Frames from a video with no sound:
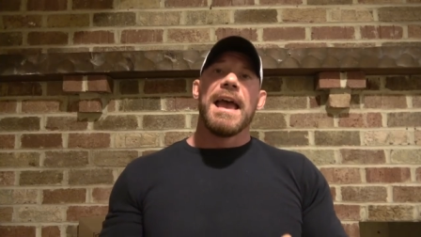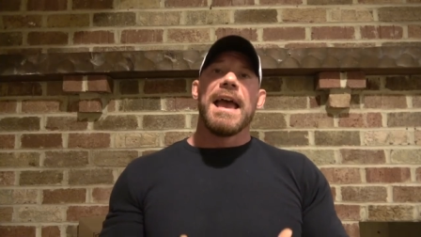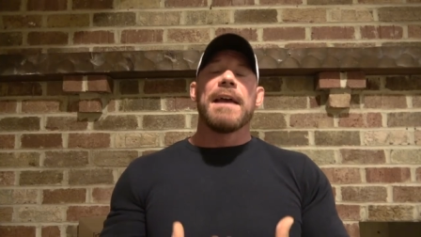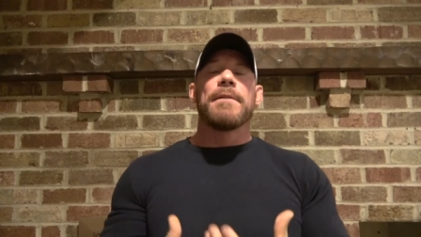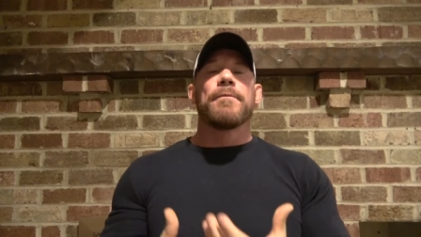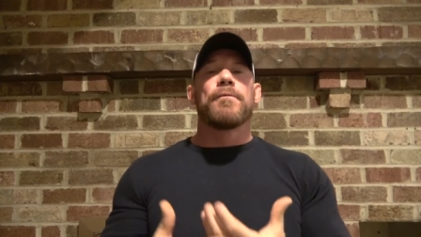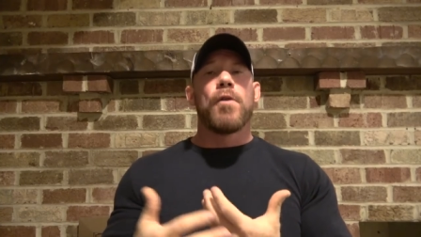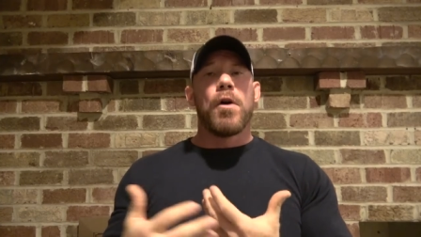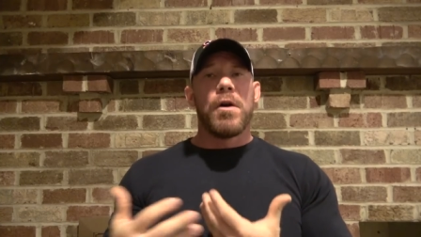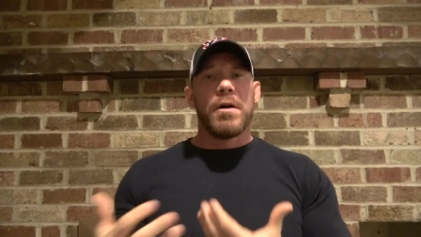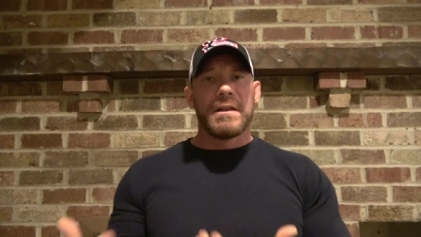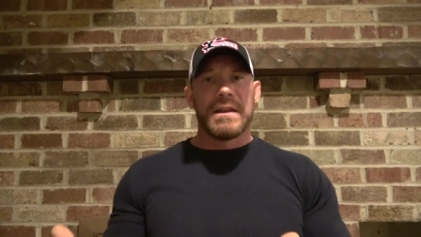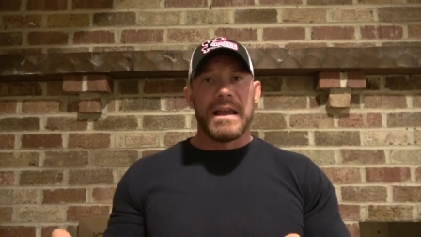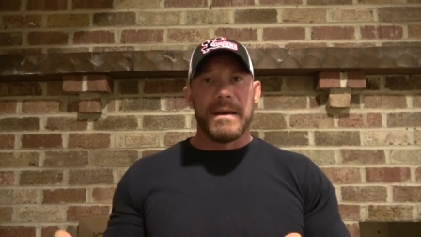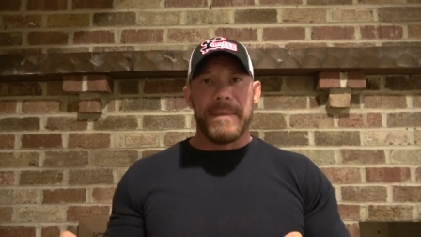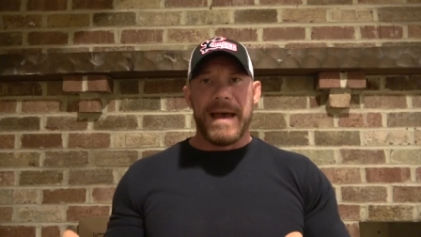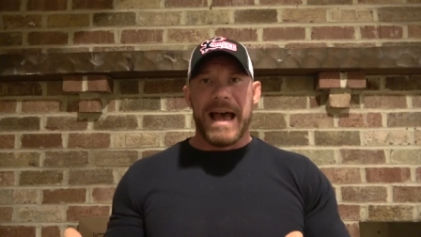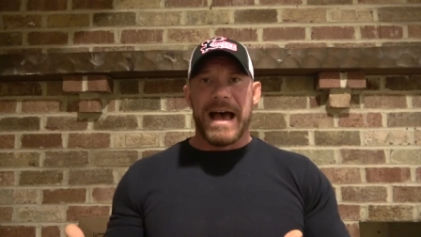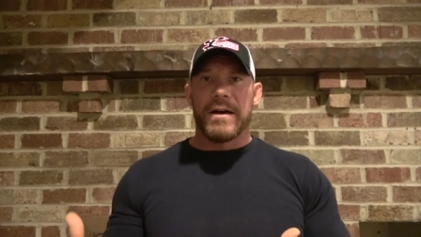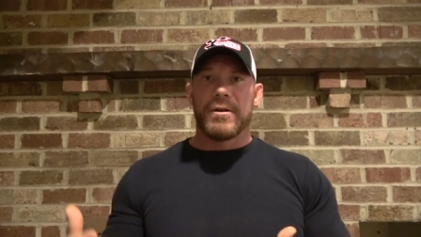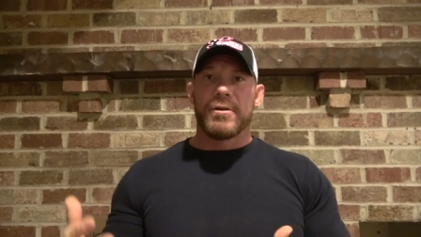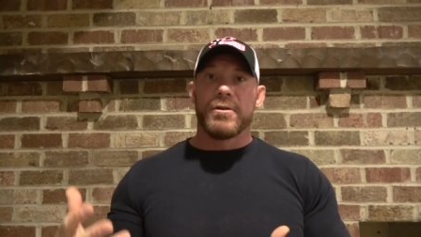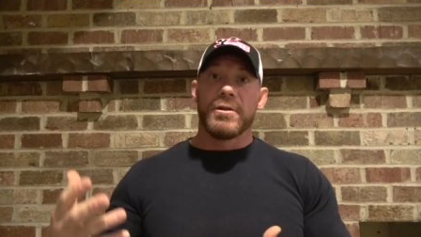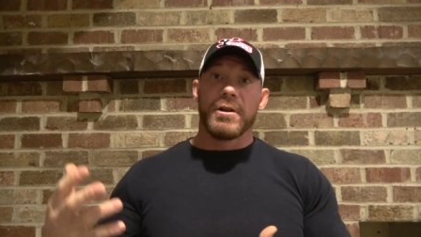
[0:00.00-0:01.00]
And rolling them
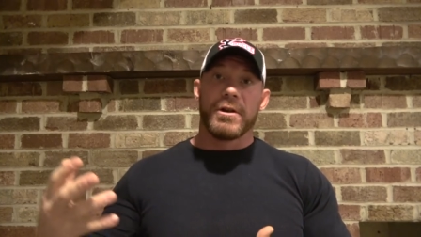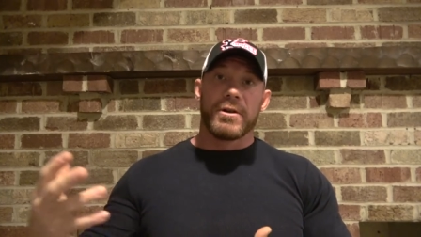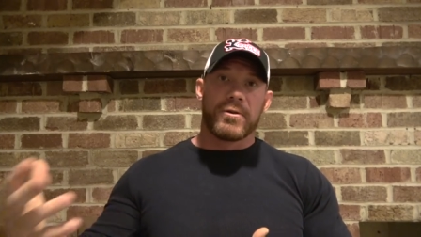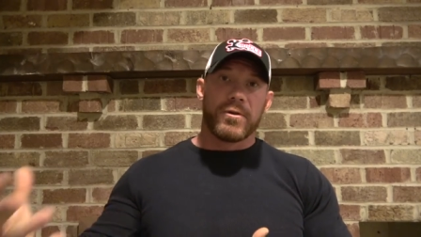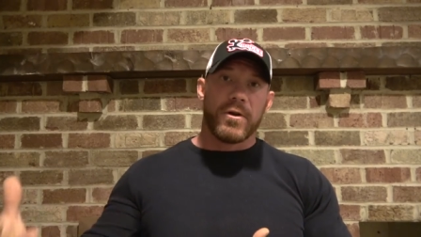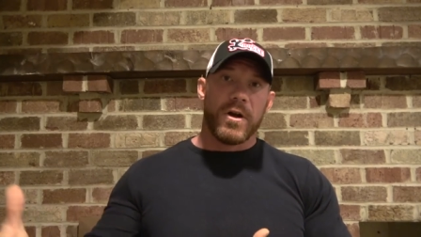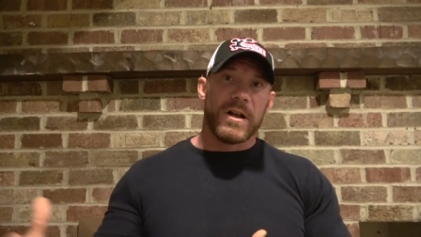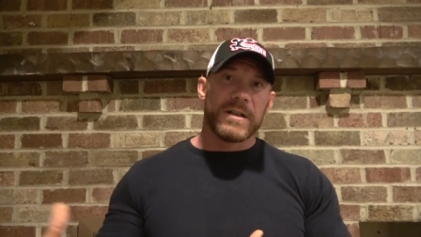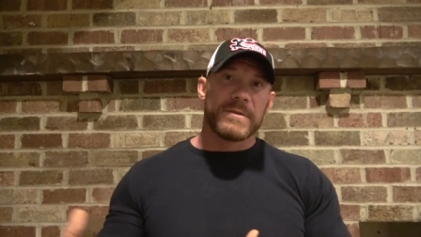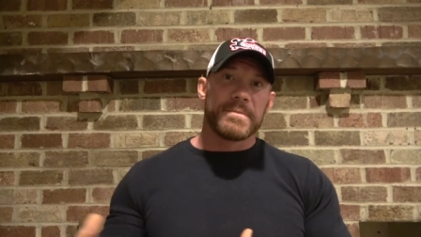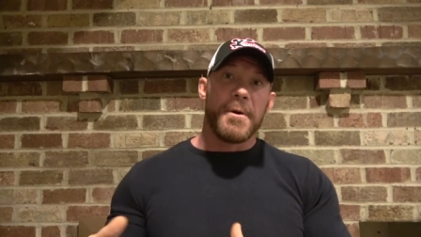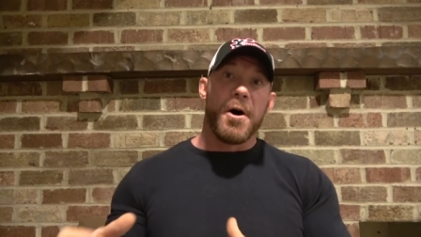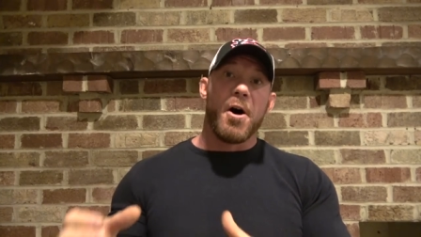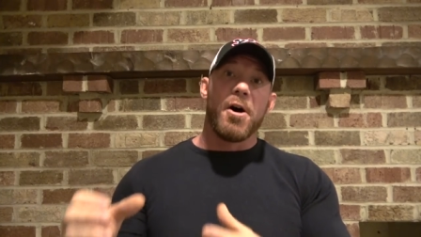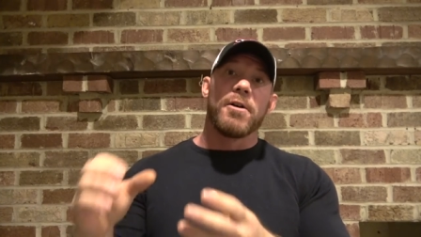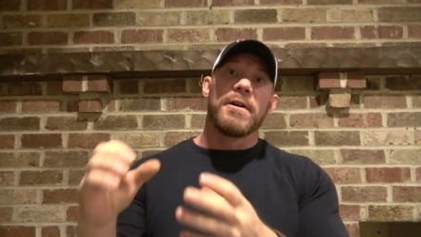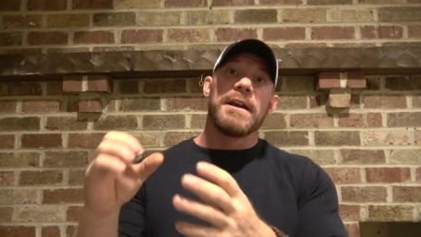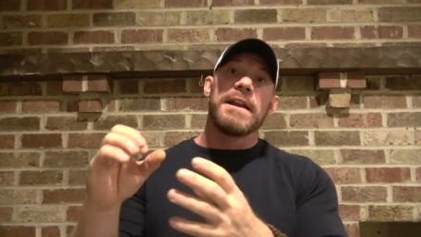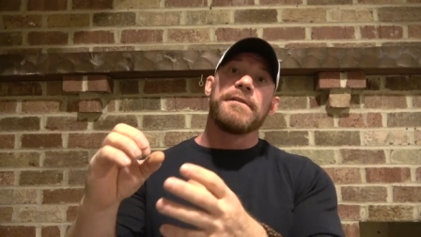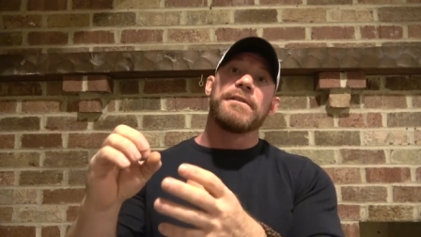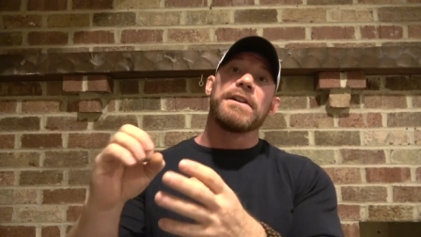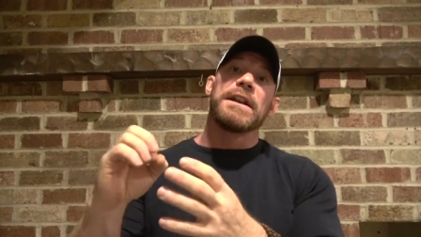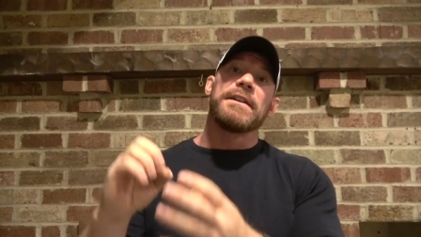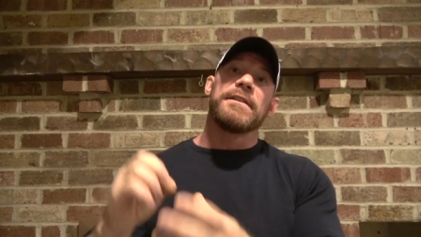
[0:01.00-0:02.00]
out on a
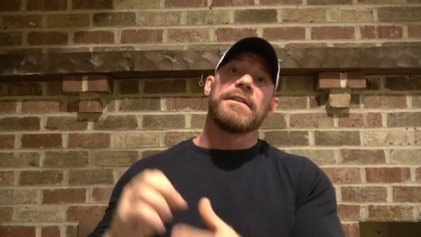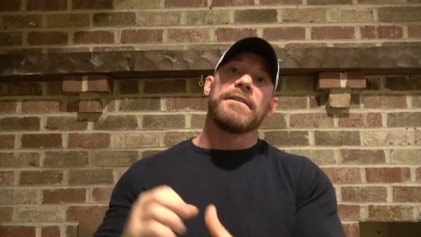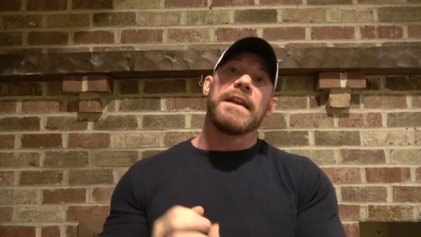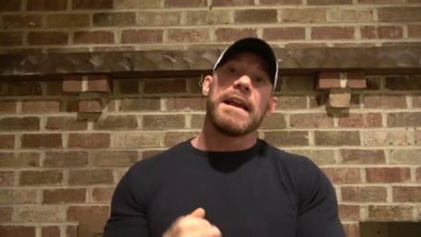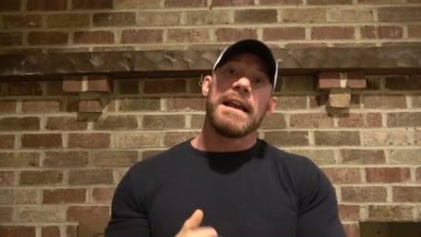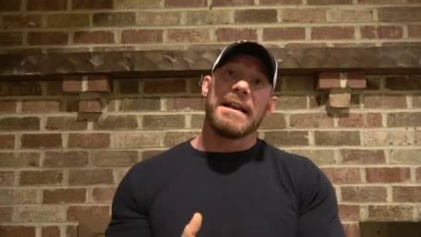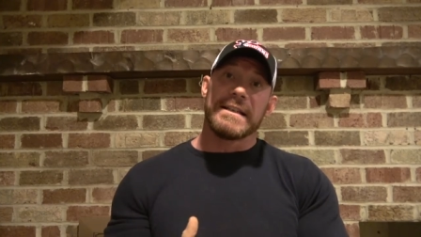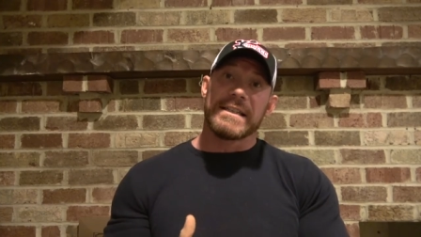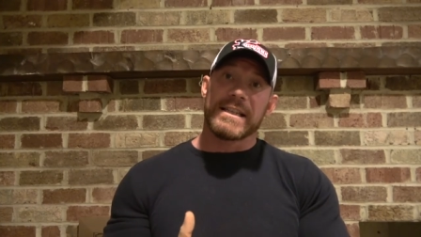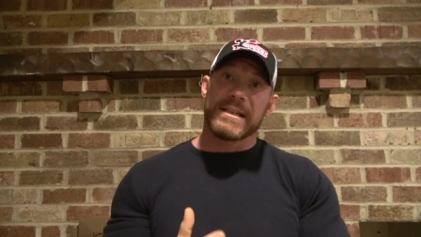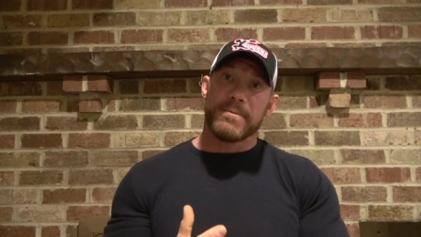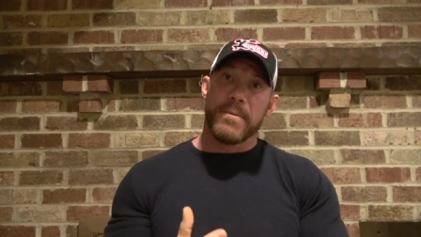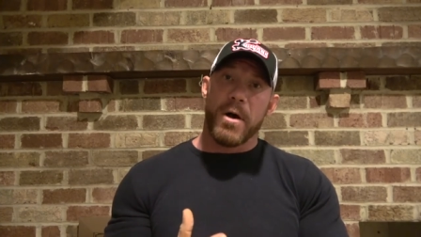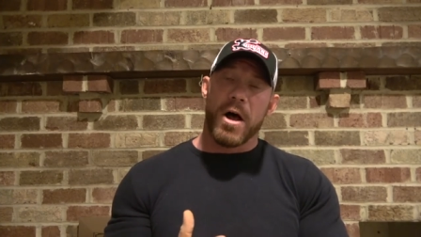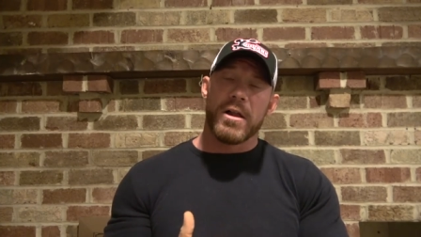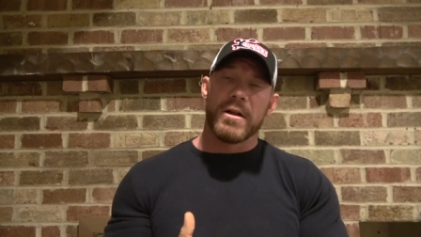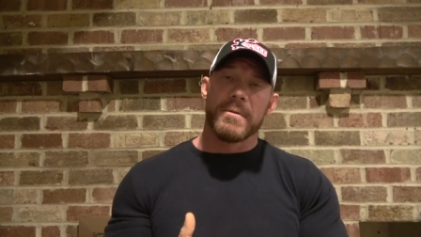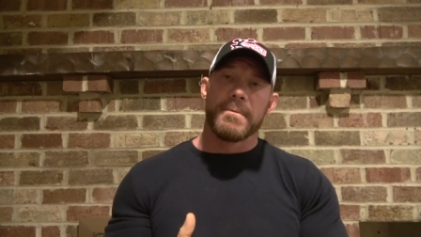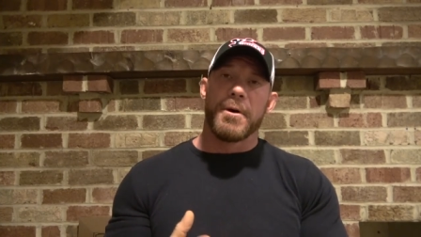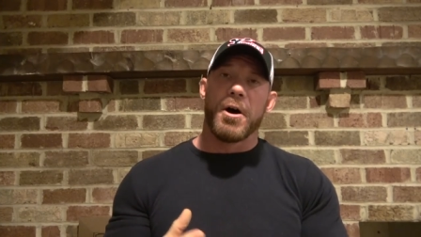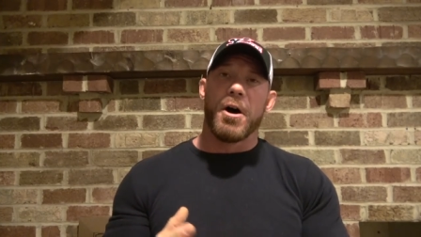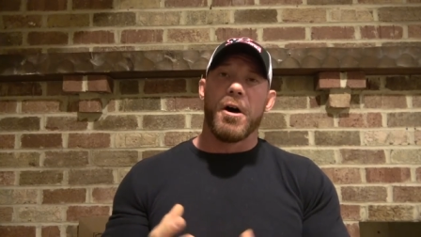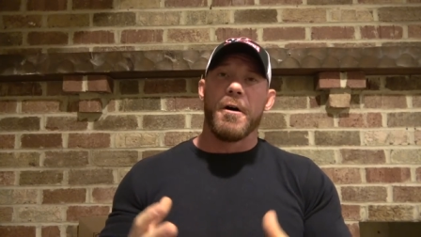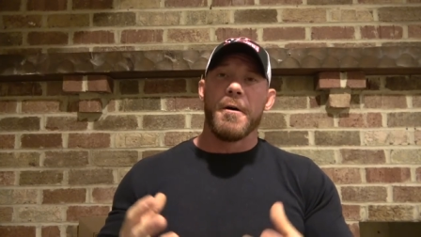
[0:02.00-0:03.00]
crossbar or even a, a
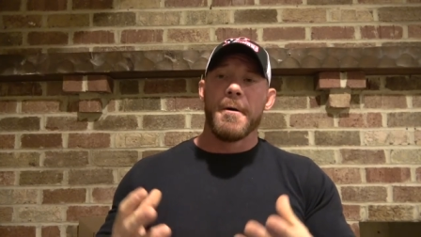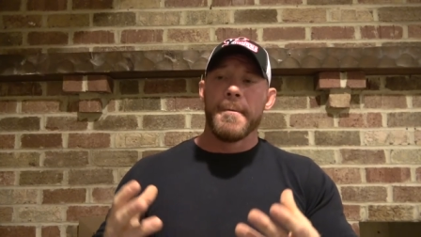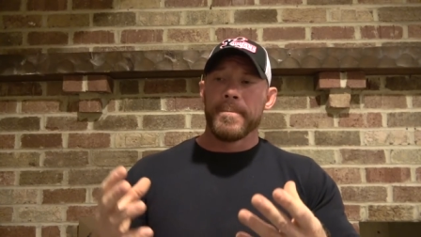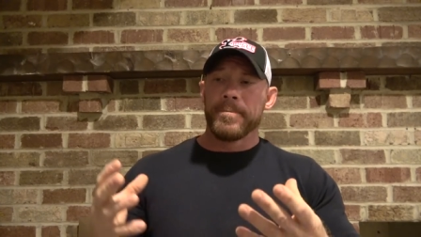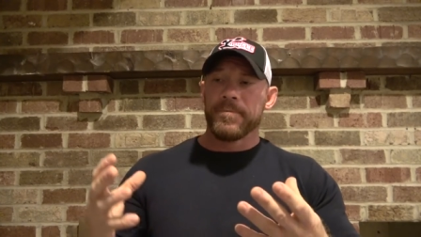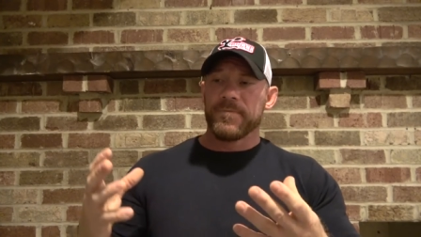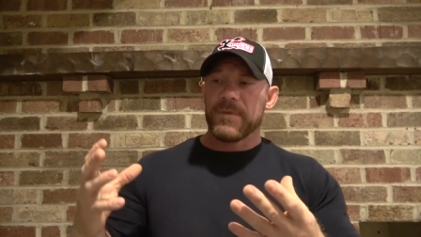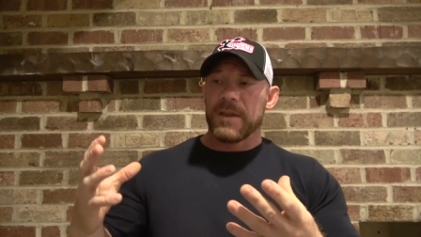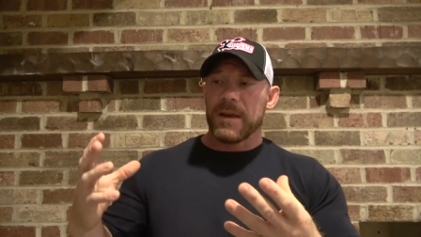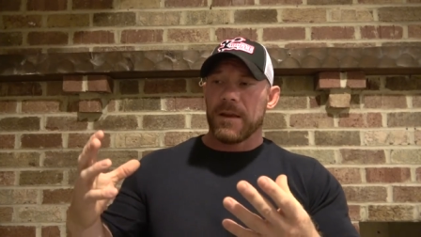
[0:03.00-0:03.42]
smaller ball